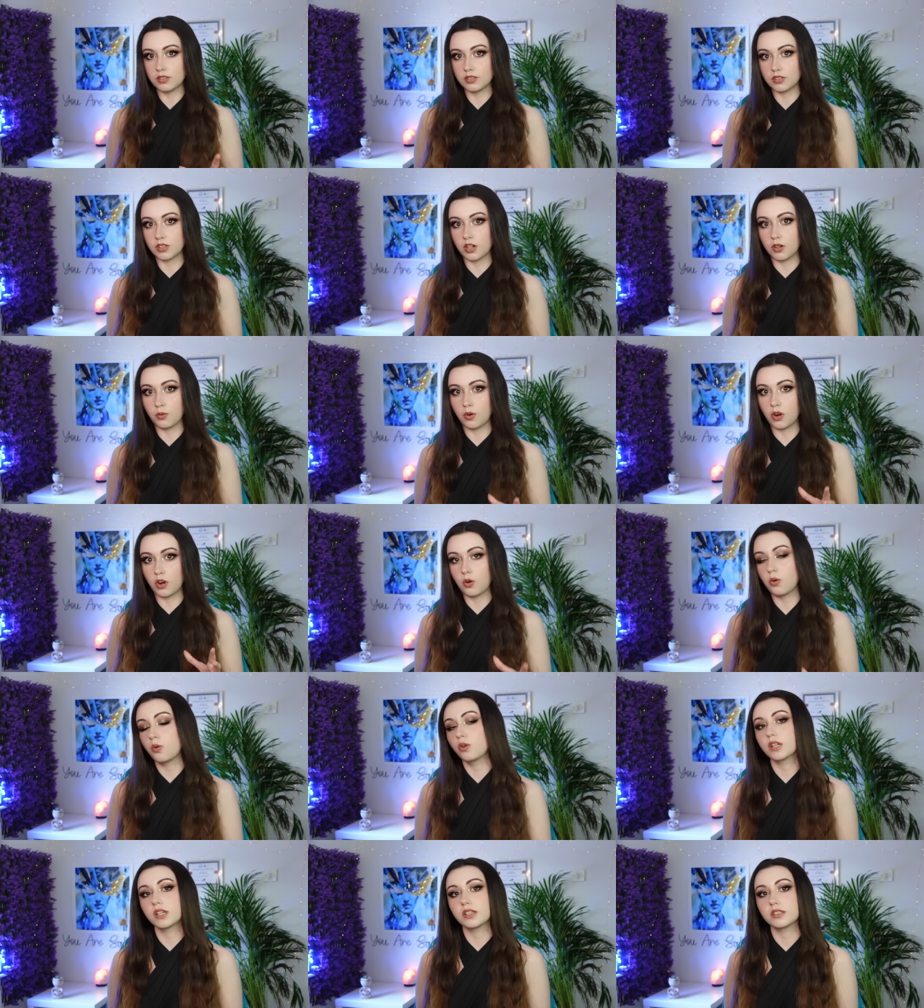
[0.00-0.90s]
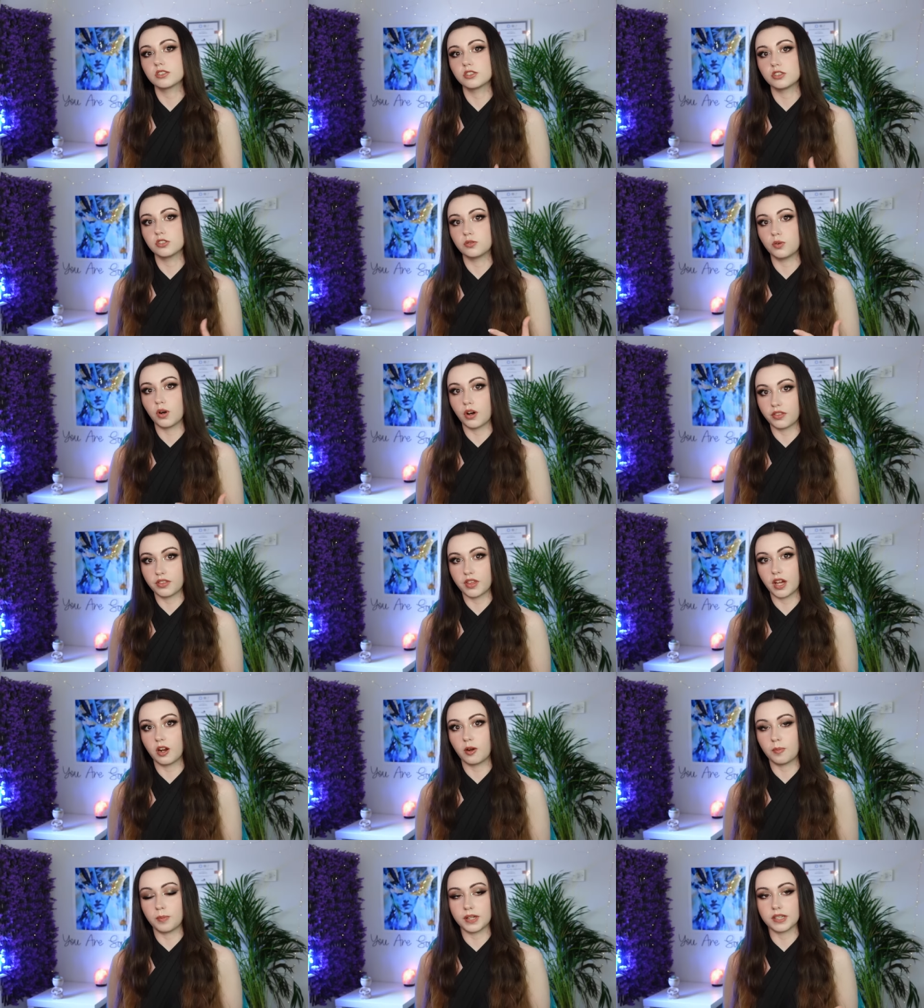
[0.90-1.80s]
So according to our
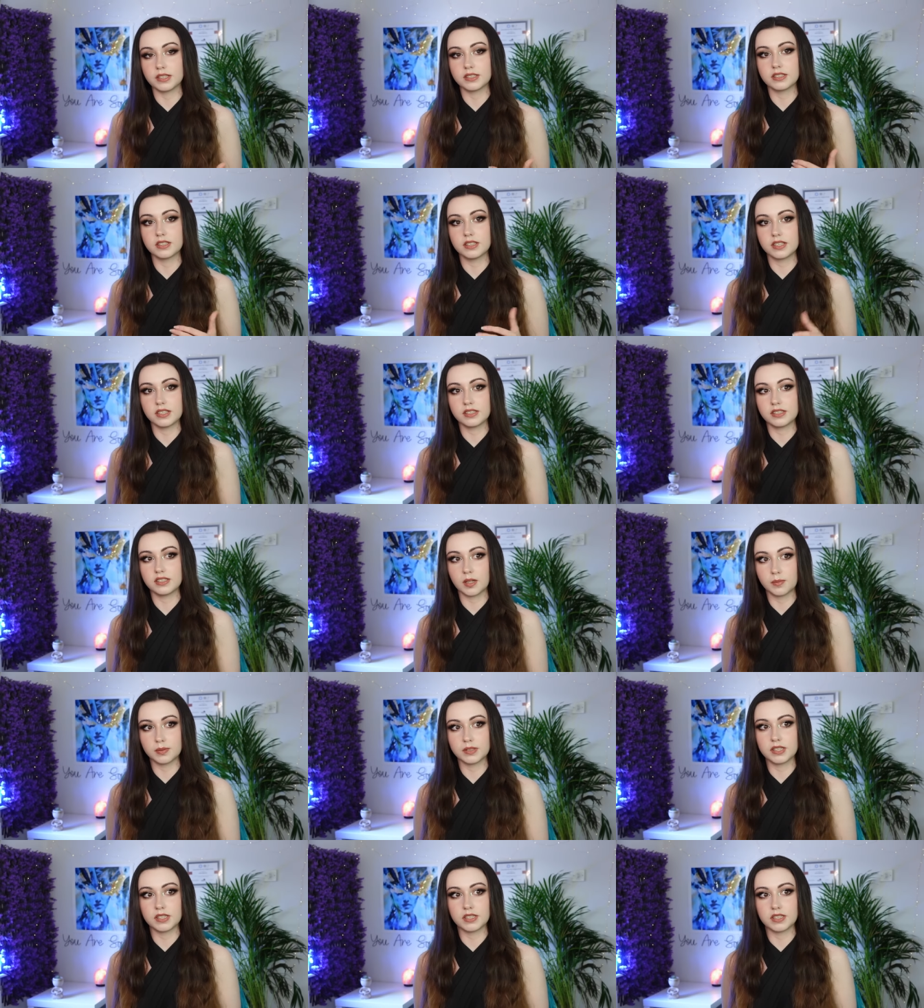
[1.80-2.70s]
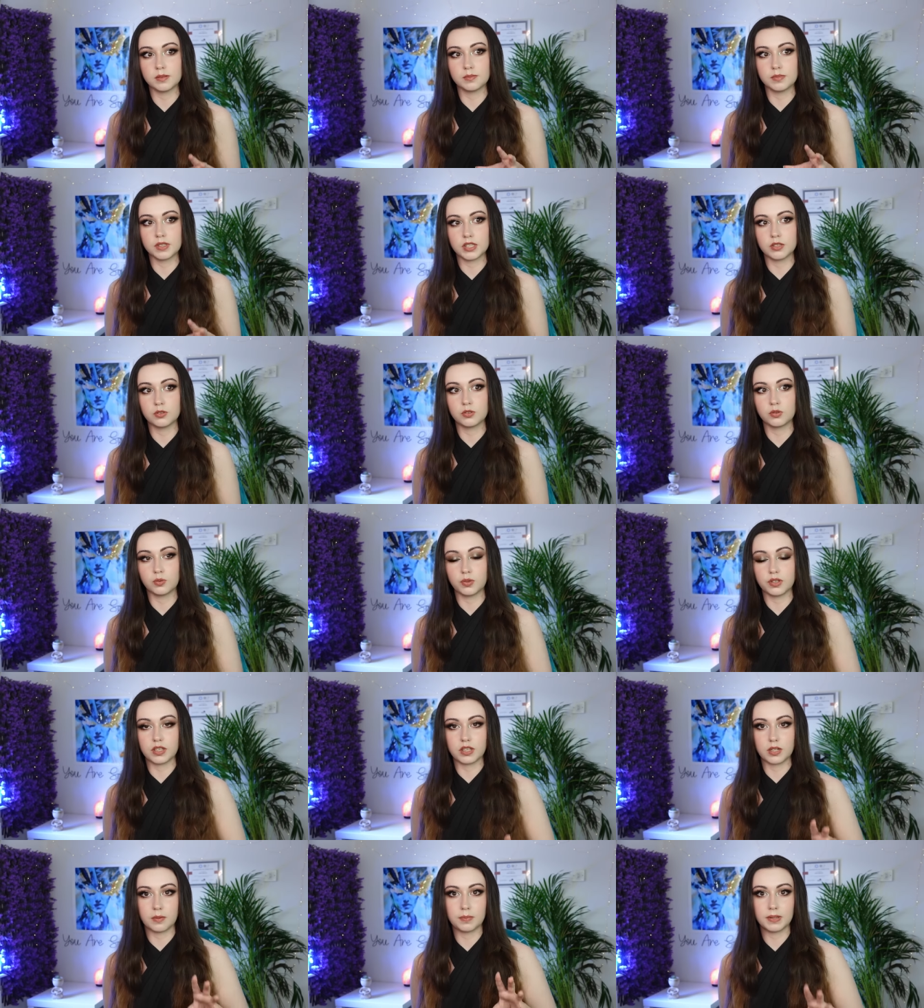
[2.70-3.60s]
therapist, this subsystem deals with
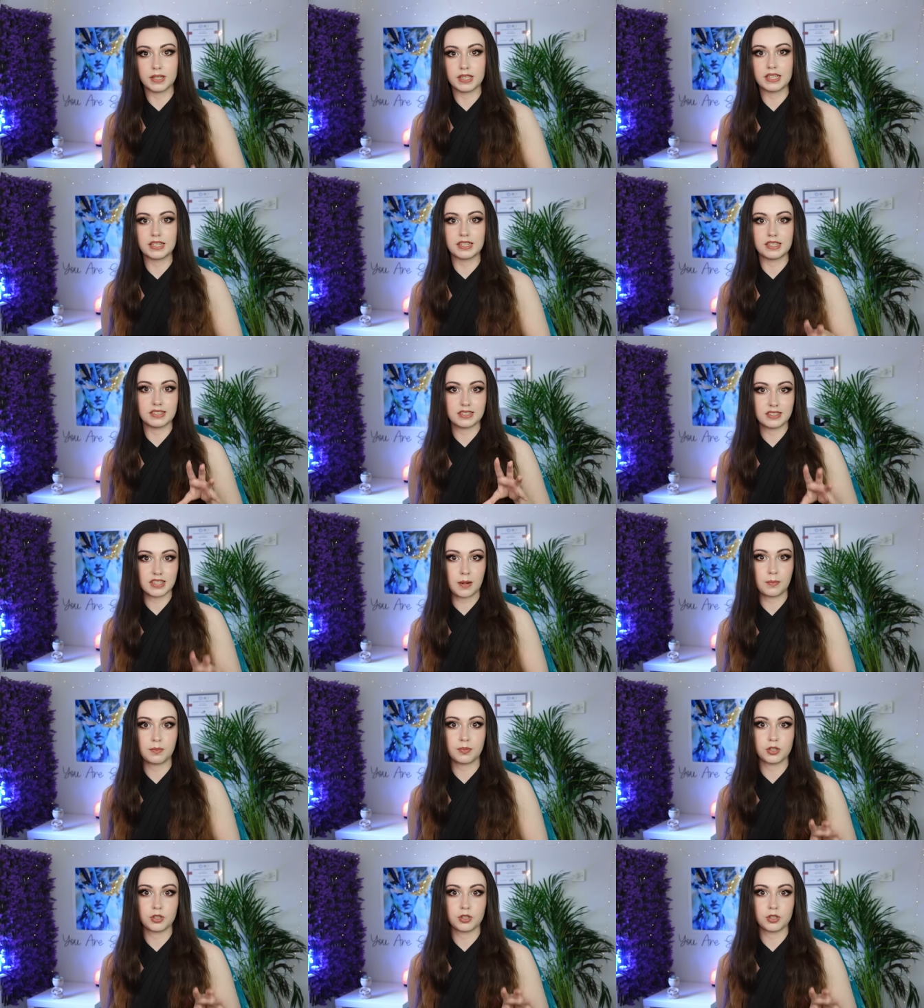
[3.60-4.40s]
a completely separate